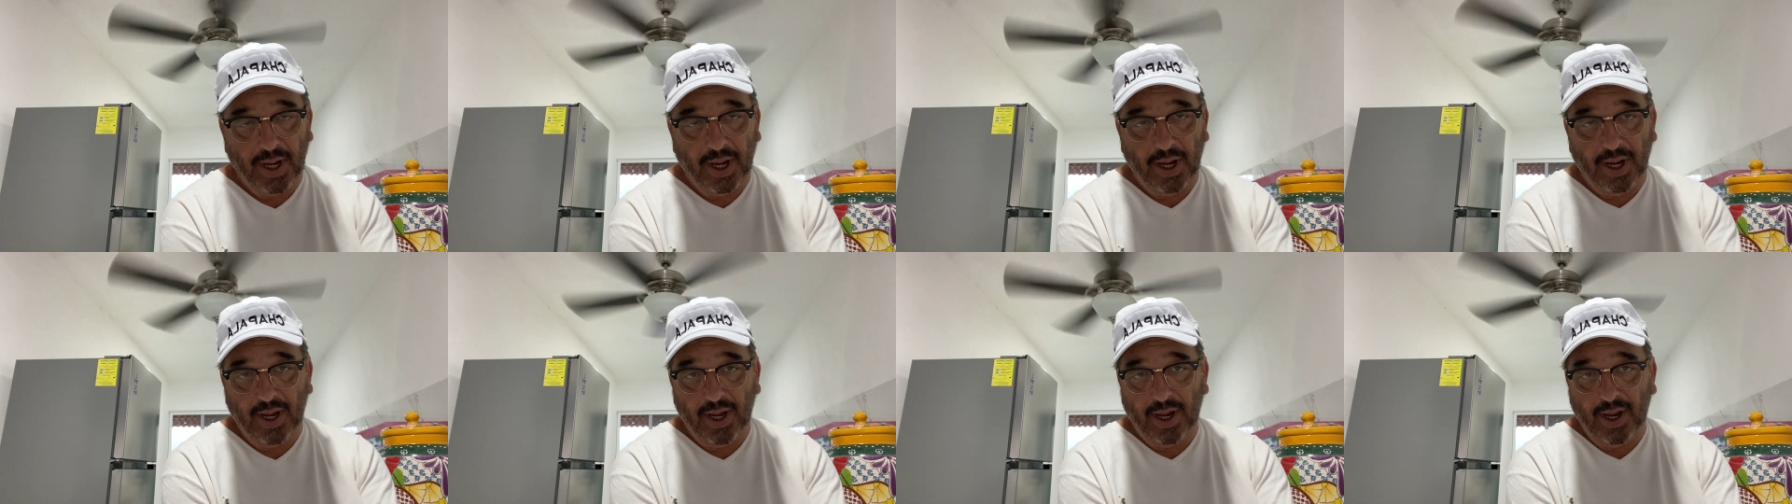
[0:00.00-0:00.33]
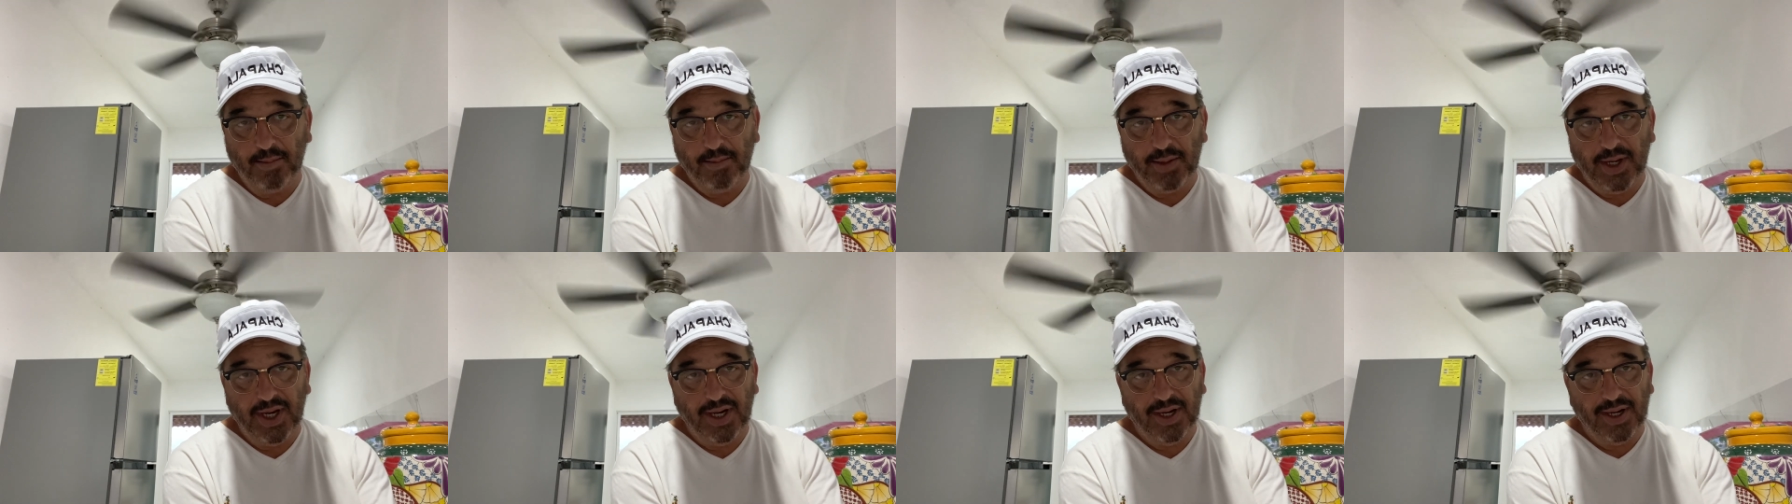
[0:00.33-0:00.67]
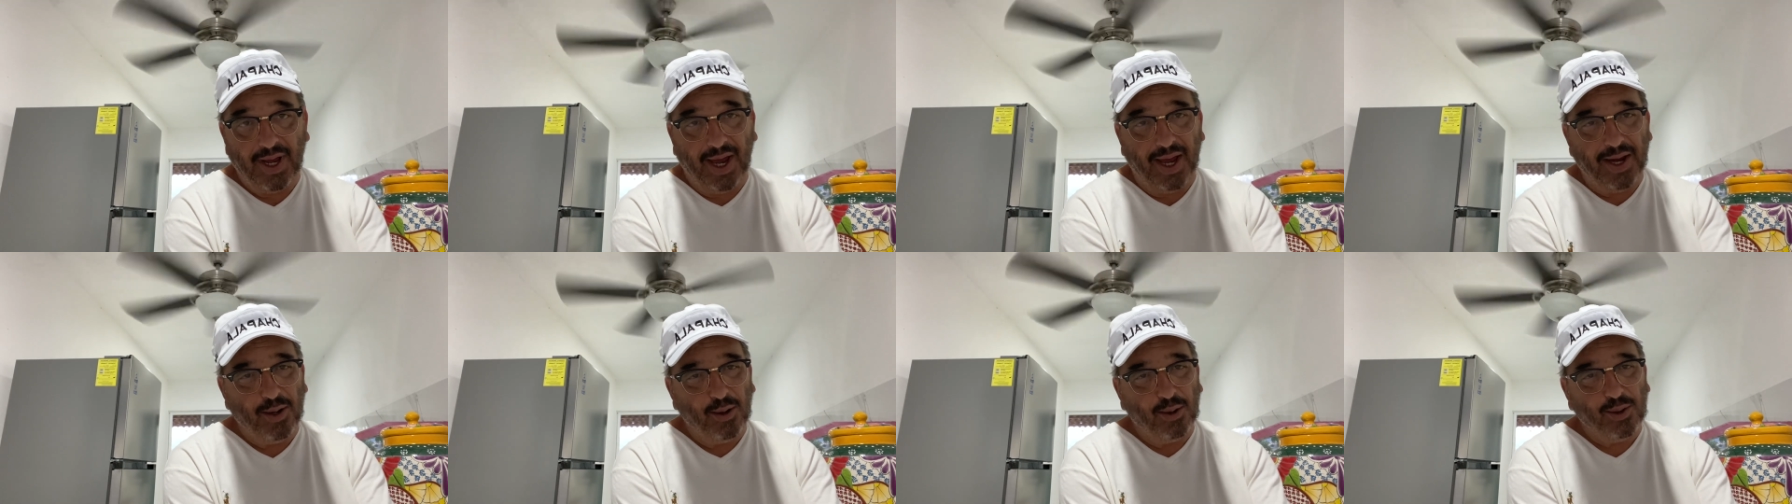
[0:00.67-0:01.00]
I
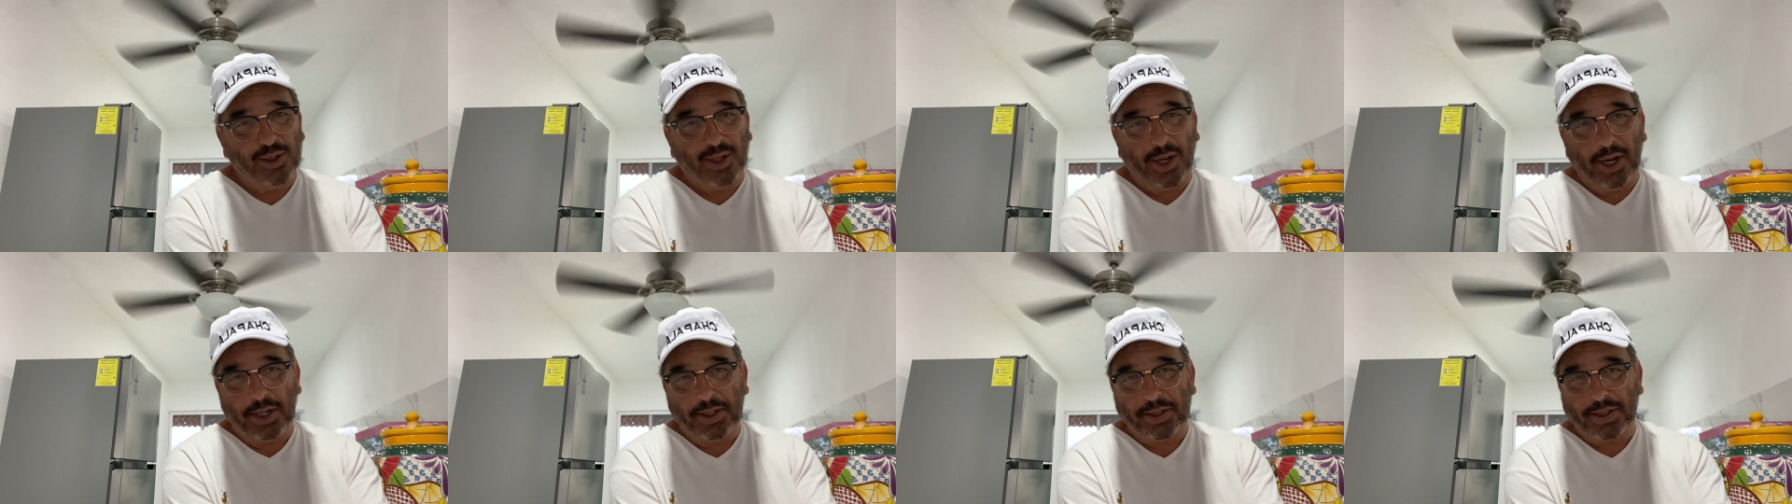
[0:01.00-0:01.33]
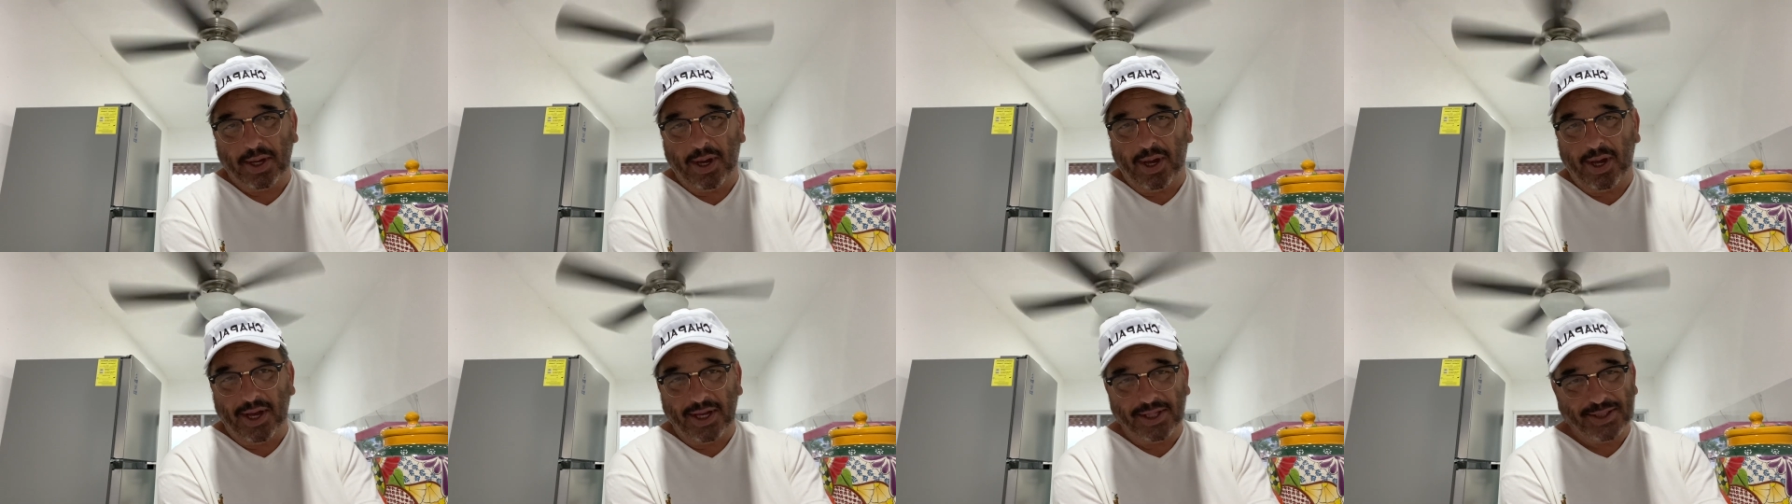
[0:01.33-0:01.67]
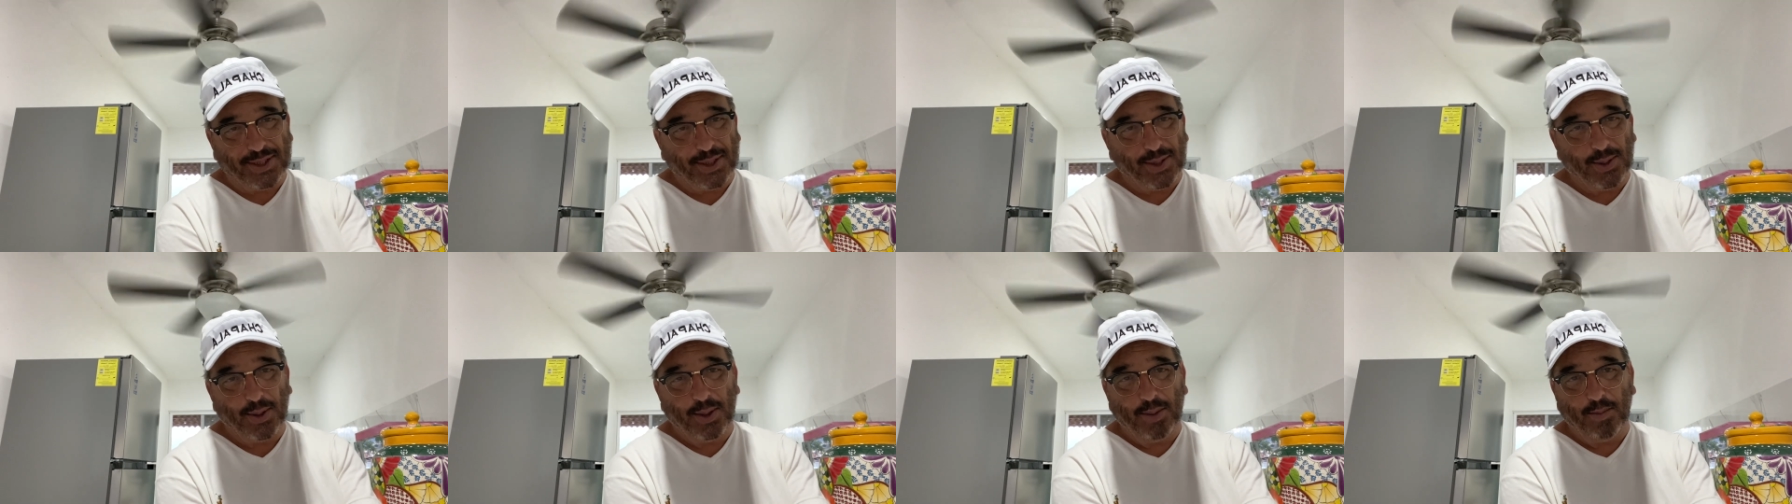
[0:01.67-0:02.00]
mean, I don't like the
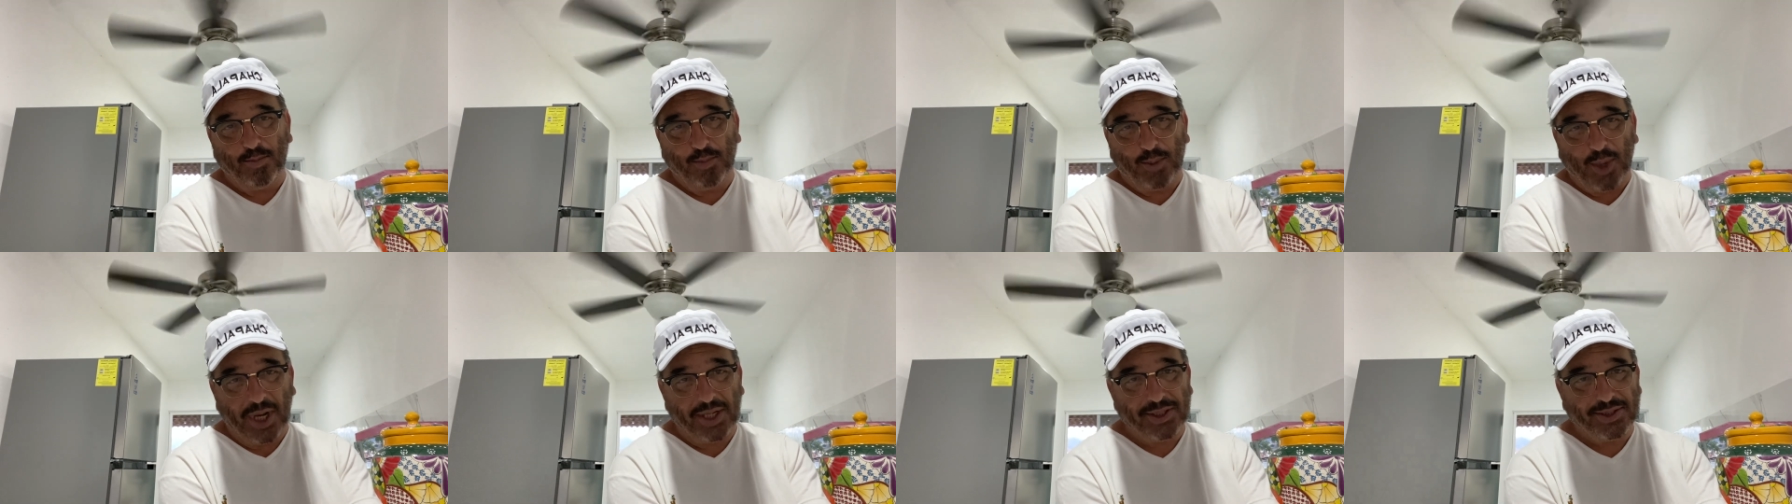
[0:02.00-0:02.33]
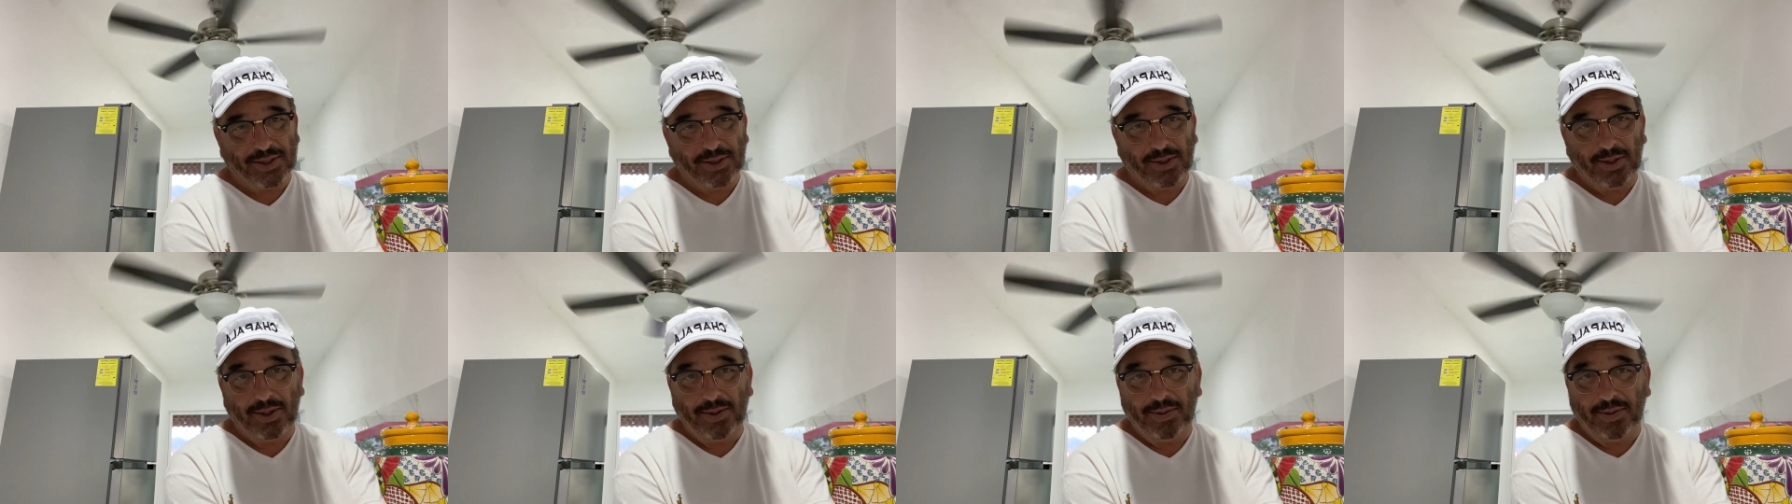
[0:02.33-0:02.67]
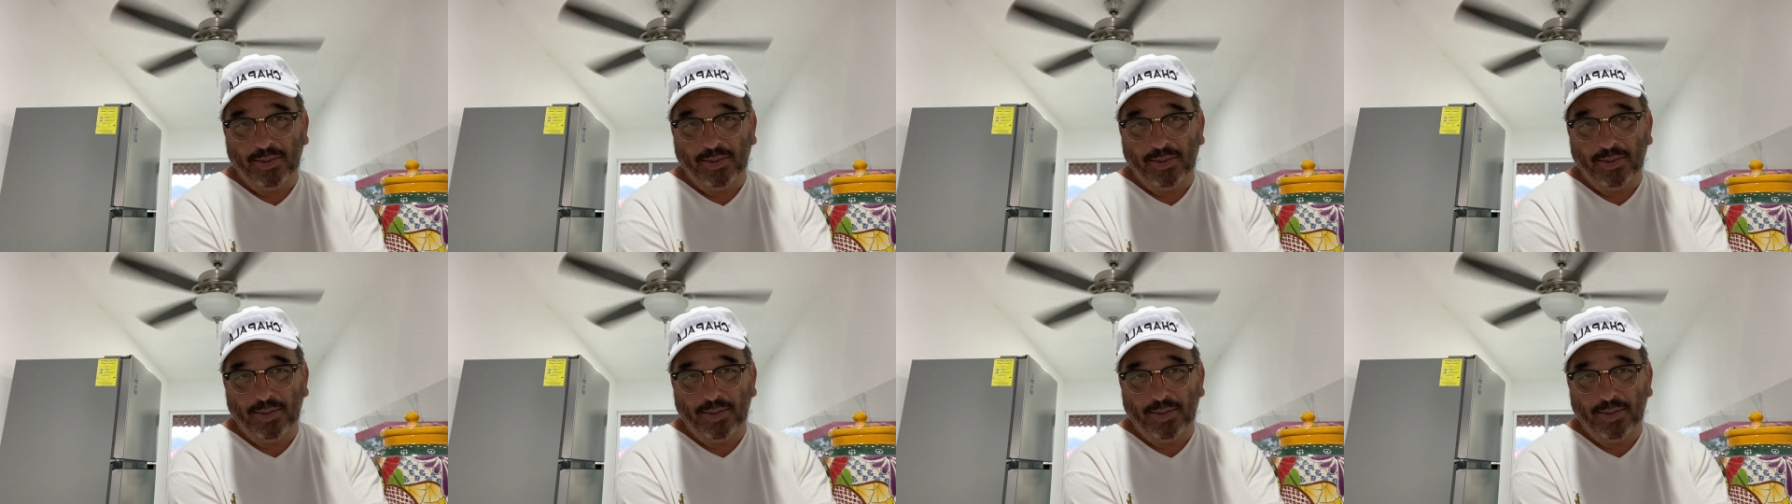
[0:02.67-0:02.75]
hustle and bustle of the